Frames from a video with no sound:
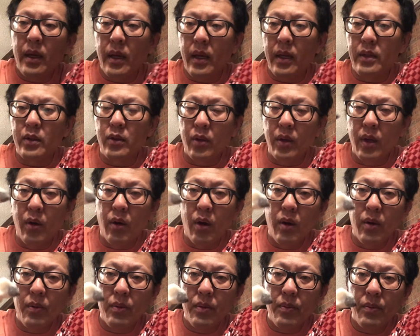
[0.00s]
And so there
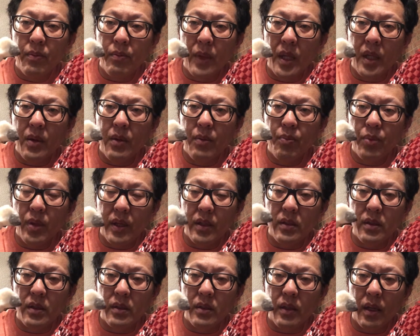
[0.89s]
are many
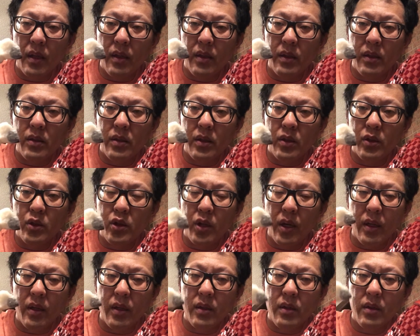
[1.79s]
places like this in
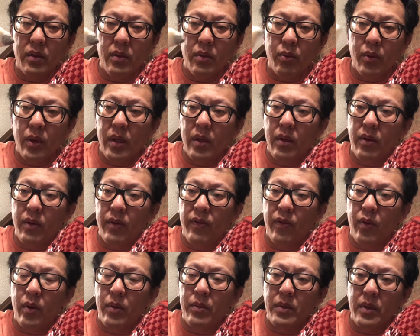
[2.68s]
China, the way they're
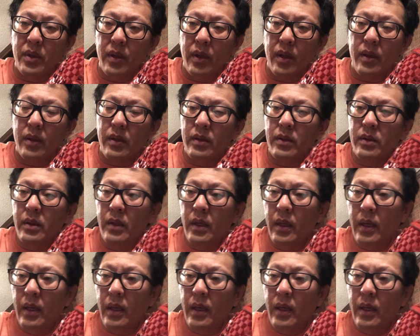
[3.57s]
formed like this.